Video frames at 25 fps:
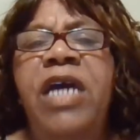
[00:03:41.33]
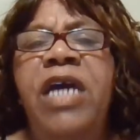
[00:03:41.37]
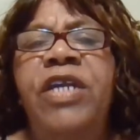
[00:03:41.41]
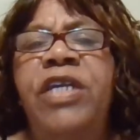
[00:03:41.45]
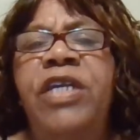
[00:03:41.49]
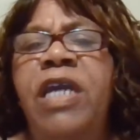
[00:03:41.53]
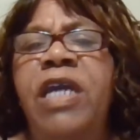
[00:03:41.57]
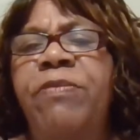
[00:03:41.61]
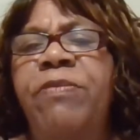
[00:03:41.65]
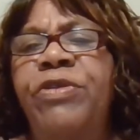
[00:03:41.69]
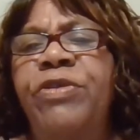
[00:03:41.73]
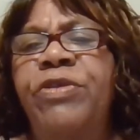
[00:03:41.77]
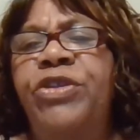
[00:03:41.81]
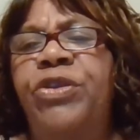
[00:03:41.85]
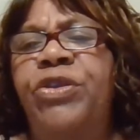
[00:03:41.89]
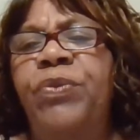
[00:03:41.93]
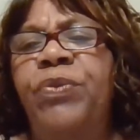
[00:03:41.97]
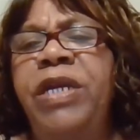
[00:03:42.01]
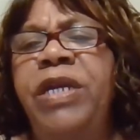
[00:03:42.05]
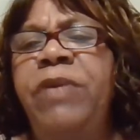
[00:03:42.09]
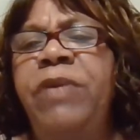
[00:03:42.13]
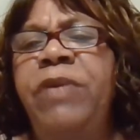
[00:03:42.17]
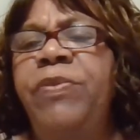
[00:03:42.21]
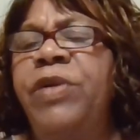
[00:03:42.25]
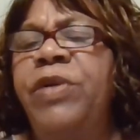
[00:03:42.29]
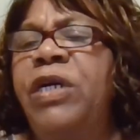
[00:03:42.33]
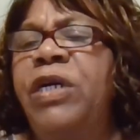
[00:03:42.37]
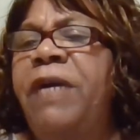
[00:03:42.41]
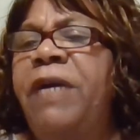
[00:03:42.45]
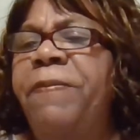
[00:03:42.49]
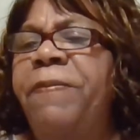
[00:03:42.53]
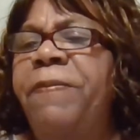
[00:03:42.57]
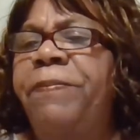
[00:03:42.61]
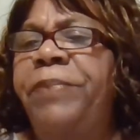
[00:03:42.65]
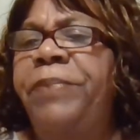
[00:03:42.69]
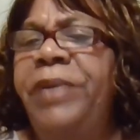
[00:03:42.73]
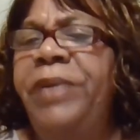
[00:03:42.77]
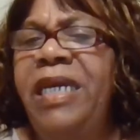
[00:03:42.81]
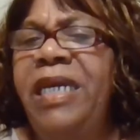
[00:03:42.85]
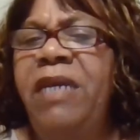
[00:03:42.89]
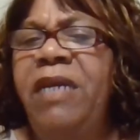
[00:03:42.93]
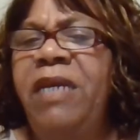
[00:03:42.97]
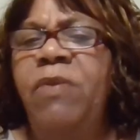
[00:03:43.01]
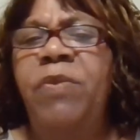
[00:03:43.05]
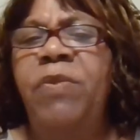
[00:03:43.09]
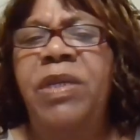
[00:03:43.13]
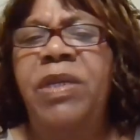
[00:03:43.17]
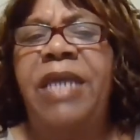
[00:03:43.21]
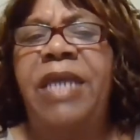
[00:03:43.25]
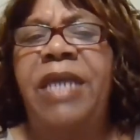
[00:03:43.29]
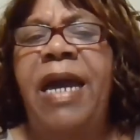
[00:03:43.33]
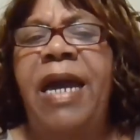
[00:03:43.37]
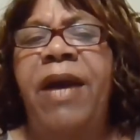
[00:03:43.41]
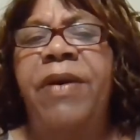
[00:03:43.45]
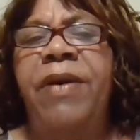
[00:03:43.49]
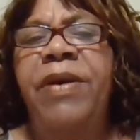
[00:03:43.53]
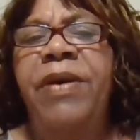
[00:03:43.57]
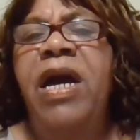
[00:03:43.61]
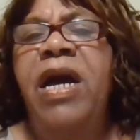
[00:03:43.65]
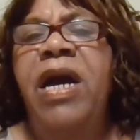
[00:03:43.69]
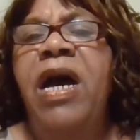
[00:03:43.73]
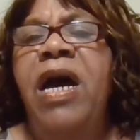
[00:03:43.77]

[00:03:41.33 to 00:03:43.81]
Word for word: Number 3, we're complete without